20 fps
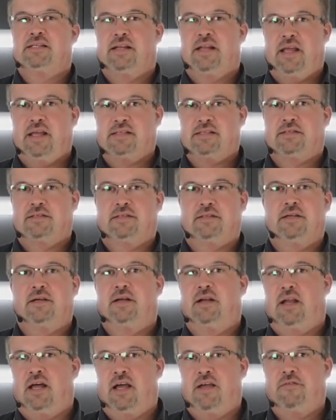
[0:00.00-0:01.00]
next
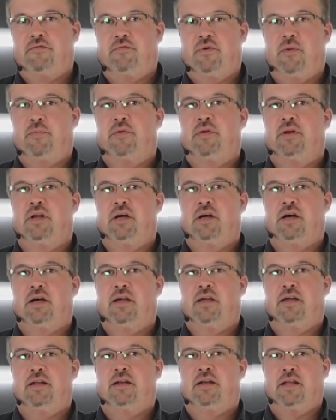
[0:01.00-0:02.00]
live
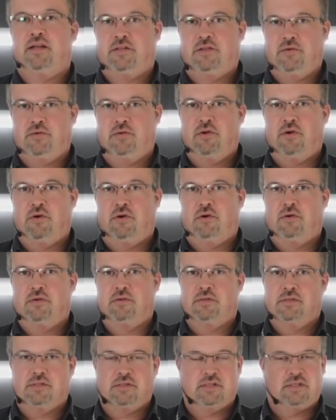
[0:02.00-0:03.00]
webinar and let you
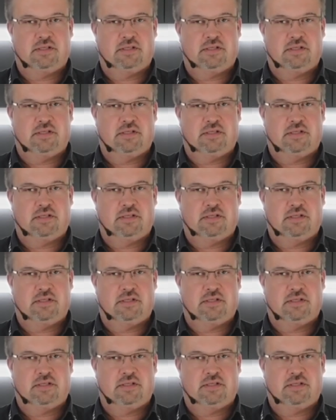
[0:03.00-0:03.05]
know,